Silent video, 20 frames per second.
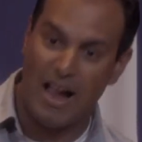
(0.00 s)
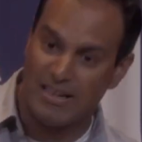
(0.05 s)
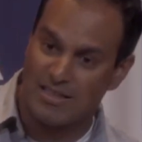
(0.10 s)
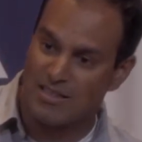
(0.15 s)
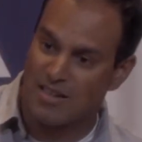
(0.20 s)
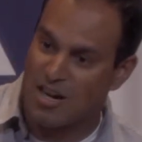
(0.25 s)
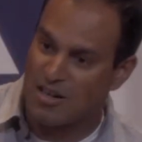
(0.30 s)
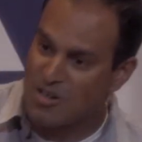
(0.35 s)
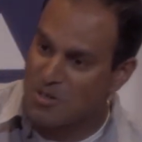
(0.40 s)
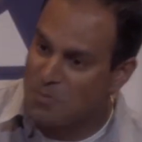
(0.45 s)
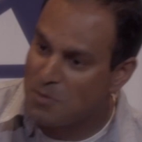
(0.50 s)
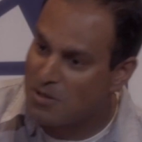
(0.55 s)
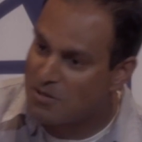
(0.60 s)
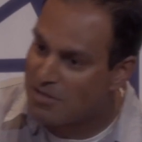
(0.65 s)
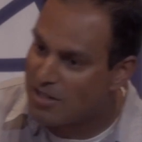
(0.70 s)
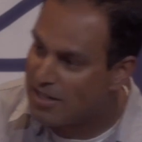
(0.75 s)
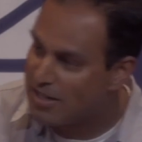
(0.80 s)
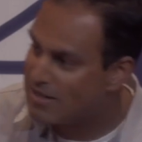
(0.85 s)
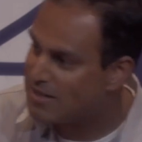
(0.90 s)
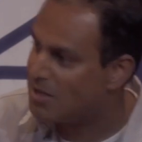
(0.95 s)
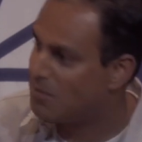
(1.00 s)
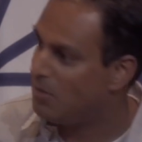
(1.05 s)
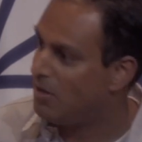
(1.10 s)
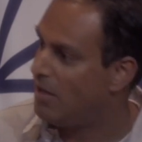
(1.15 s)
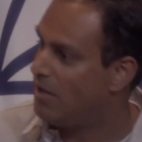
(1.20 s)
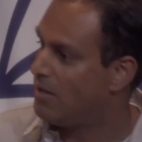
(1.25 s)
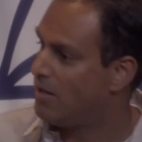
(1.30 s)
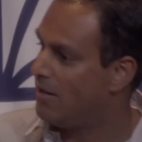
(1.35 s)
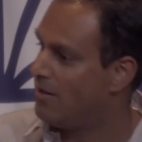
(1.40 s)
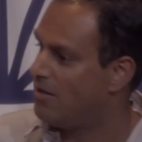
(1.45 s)
I started with running
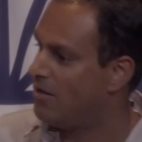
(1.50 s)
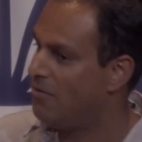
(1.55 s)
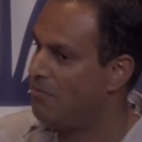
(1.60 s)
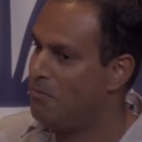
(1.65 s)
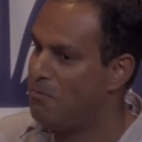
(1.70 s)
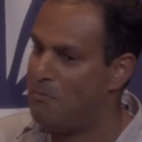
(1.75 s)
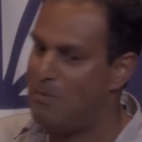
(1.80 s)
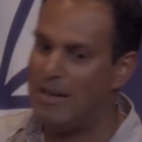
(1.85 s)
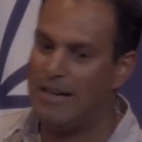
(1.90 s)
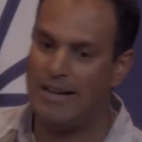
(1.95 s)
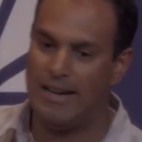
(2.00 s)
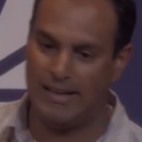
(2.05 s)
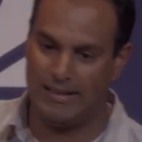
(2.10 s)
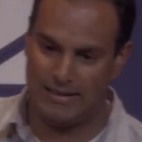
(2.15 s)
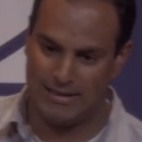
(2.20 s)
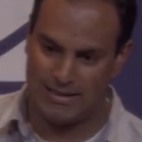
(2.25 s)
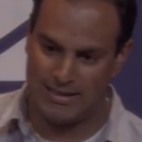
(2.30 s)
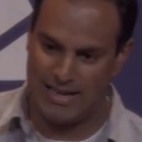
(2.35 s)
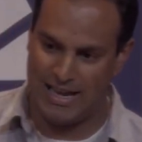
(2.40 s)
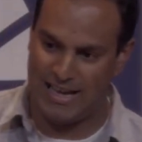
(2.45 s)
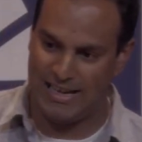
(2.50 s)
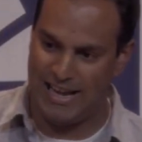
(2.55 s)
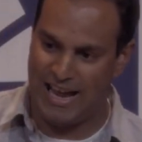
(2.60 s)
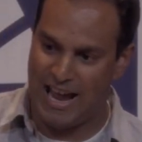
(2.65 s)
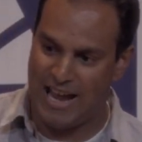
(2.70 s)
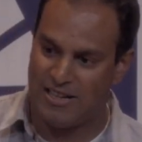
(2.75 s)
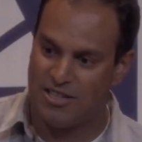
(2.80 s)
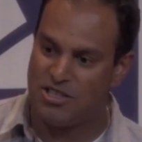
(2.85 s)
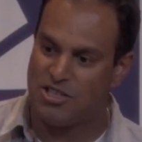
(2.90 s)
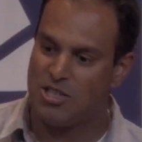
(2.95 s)
simulations on buildings and
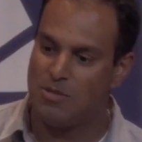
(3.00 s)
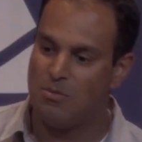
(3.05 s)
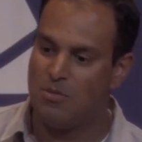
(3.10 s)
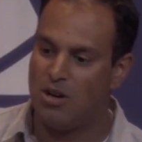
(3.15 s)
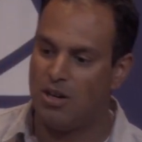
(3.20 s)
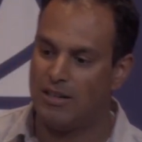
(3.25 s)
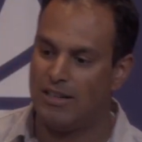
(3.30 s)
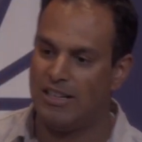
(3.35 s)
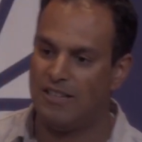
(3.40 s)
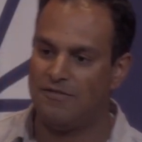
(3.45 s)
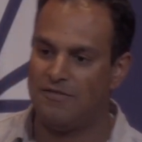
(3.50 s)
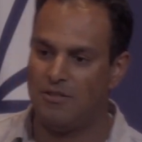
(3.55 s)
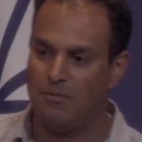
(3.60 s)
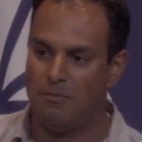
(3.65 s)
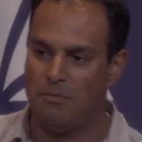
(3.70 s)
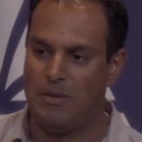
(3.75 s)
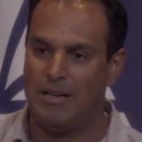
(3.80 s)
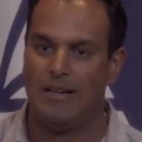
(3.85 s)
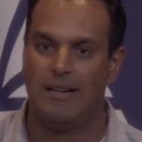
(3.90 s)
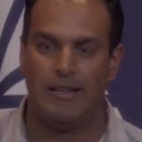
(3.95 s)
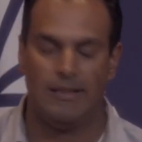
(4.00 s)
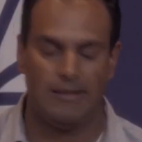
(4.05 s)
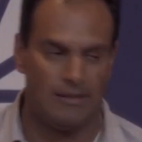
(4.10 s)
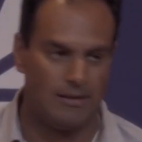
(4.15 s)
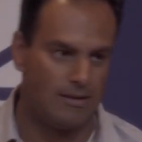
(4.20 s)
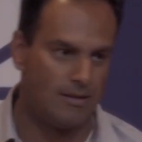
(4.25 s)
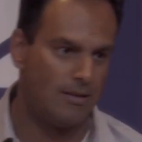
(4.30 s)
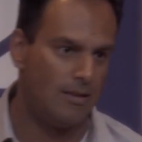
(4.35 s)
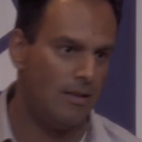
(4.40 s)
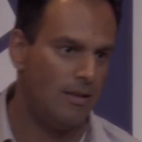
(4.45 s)
energy modeling for
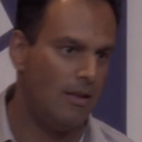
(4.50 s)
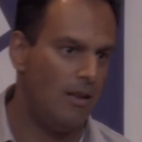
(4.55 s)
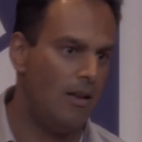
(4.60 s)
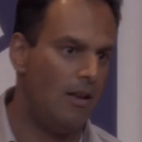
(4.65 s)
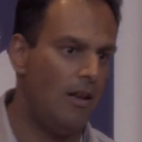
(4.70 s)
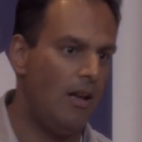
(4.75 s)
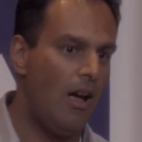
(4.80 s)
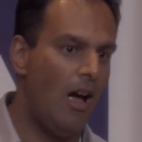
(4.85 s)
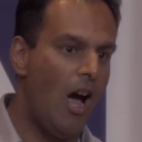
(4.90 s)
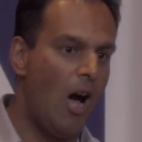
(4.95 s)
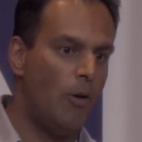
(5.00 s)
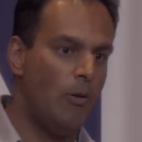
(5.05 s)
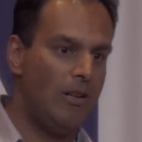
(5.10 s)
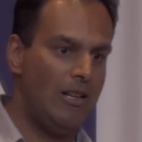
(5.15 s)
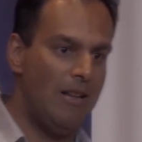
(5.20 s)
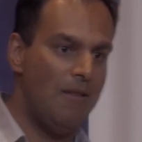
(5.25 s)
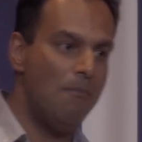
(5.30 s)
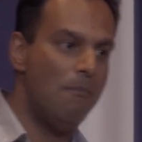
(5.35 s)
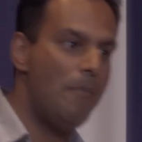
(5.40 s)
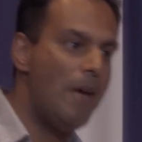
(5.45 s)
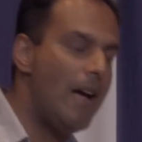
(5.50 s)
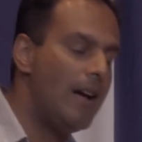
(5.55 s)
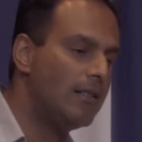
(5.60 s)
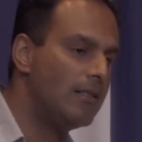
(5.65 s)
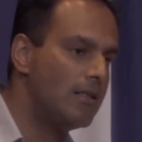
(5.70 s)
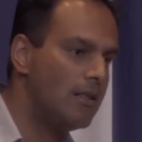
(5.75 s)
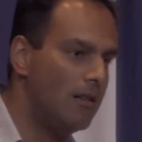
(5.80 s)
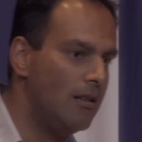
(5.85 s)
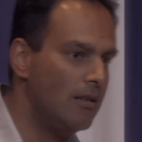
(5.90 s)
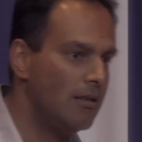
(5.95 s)
buildings, how it
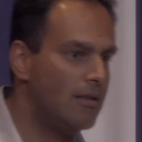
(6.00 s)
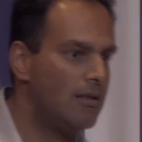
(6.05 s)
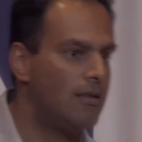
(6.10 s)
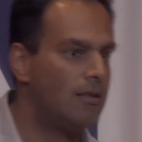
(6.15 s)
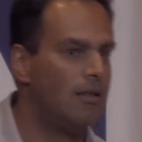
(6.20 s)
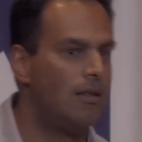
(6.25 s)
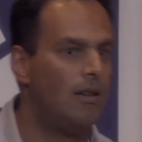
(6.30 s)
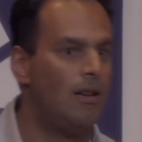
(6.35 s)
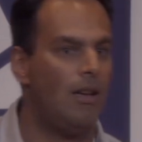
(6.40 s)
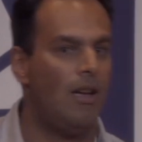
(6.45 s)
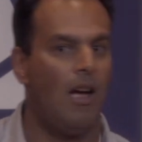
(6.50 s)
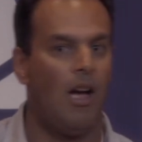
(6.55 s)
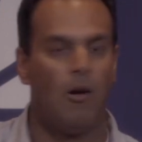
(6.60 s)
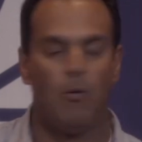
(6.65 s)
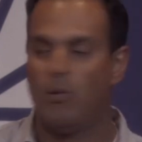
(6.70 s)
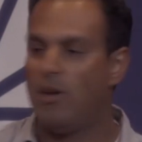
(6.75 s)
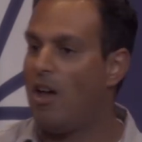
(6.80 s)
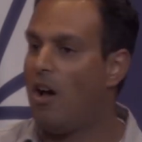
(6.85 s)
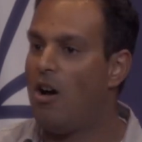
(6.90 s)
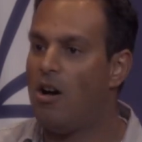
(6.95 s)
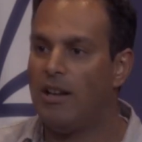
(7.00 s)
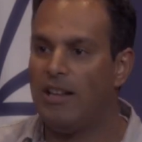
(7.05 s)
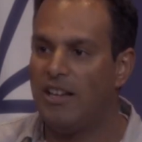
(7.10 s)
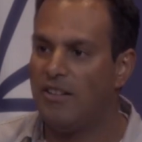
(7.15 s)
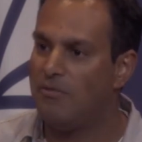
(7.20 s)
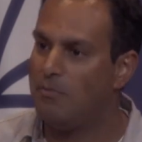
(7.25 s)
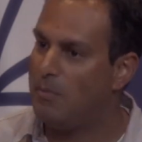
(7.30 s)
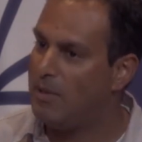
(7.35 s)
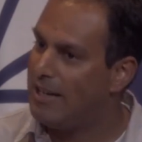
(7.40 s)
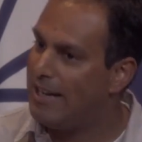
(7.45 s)
impacts us. We all
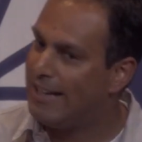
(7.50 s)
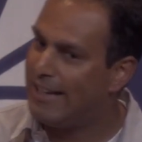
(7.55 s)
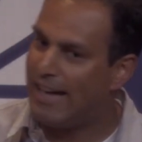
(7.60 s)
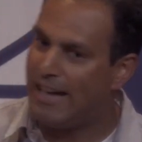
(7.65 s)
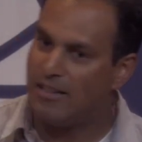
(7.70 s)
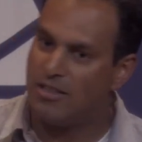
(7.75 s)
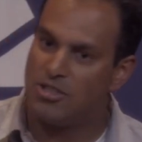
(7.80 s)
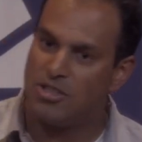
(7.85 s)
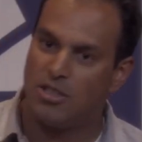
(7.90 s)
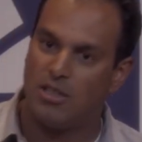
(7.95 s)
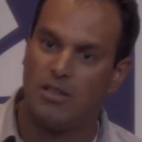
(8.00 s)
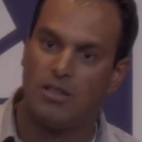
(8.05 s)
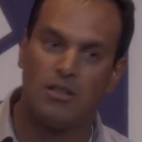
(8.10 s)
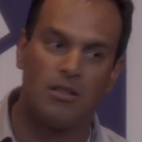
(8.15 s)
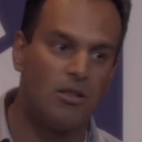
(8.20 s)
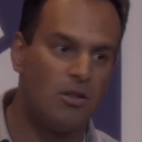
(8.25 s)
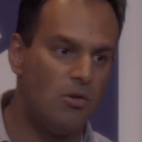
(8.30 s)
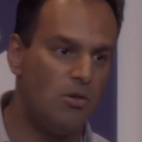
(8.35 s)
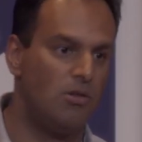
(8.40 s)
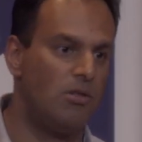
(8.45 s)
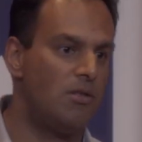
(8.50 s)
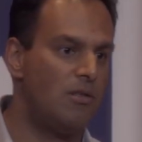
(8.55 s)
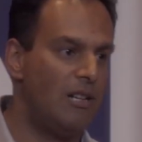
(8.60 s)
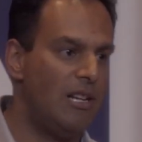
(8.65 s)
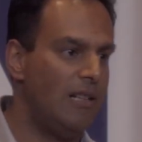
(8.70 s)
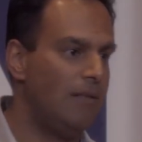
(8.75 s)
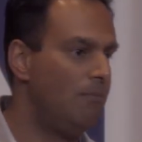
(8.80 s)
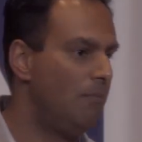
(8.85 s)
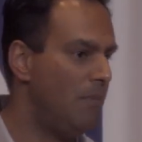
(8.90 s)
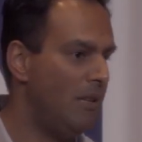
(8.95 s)
have building energy codes,
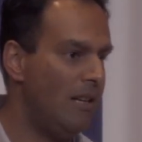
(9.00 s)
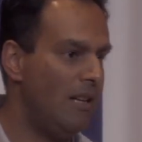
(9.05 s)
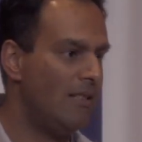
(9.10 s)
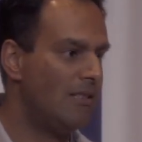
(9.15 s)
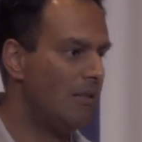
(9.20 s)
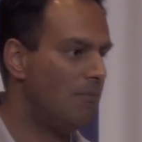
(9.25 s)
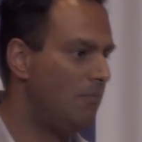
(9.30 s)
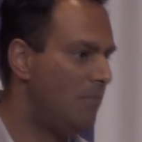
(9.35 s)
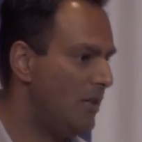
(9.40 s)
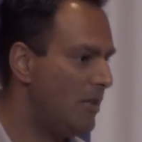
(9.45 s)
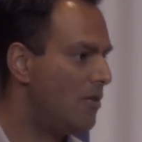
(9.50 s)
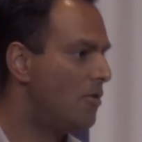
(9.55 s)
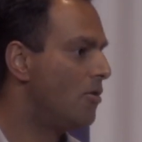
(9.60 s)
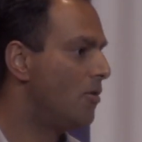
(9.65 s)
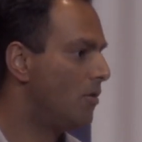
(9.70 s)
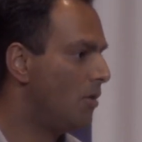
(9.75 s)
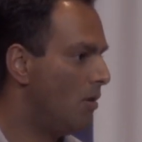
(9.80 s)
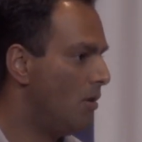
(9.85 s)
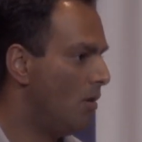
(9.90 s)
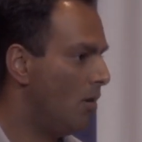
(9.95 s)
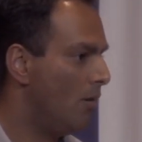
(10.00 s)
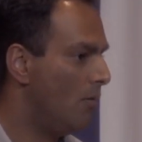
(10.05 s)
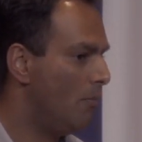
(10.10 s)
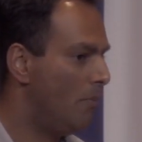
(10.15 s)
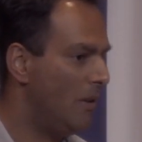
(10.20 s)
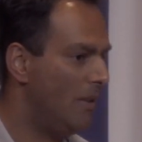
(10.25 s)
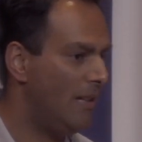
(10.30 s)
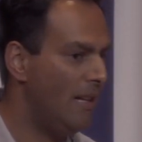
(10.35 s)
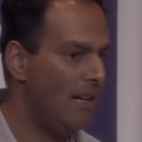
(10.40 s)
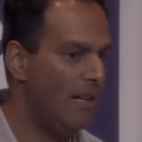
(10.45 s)
right? Buildings are built to
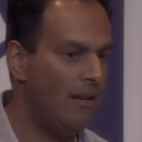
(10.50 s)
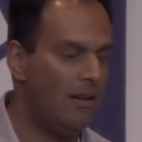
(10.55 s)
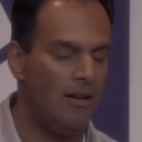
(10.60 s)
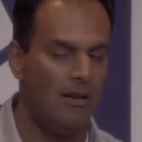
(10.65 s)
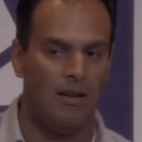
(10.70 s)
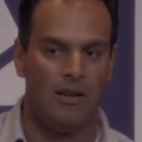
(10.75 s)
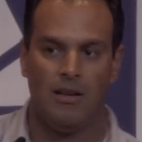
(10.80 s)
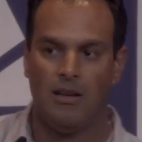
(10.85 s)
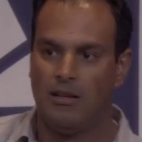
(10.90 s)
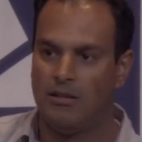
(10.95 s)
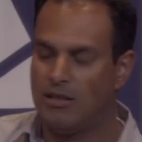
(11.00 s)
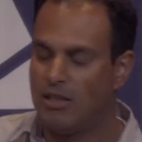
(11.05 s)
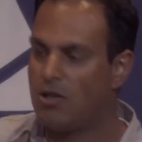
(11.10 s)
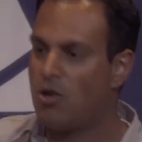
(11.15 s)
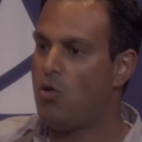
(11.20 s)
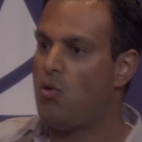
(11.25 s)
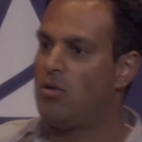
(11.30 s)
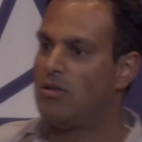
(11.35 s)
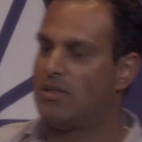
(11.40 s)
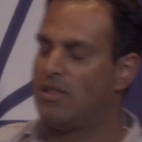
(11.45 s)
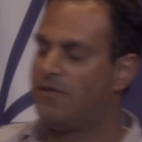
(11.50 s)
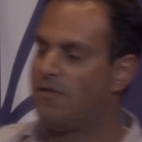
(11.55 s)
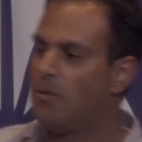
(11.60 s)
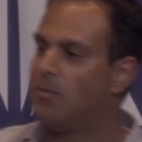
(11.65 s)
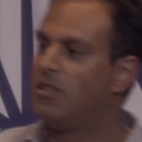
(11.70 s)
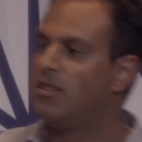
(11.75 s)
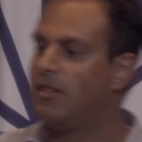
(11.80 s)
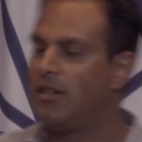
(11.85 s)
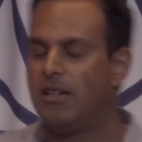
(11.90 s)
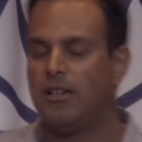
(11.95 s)
code, but then the codes are
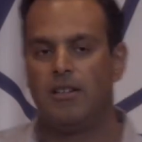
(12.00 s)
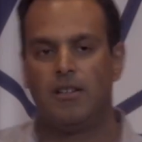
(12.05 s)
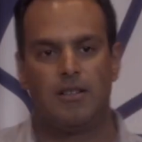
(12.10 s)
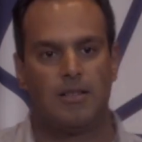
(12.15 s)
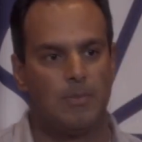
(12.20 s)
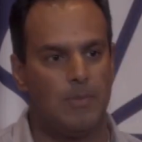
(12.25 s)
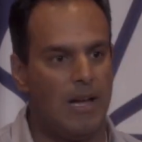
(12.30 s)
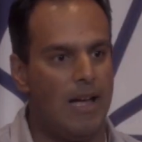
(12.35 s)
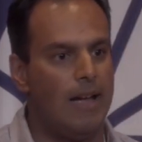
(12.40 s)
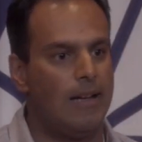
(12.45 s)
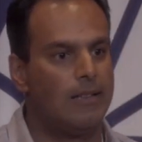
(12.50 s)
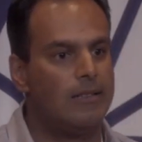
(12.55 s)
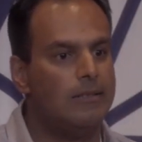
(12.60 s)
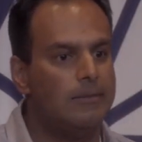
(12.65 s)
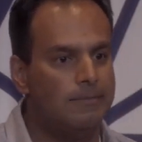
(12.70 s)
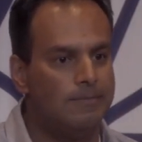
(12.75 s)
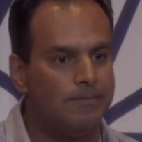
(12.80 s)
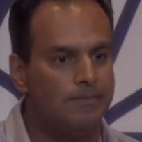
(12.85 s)
from 30 years back.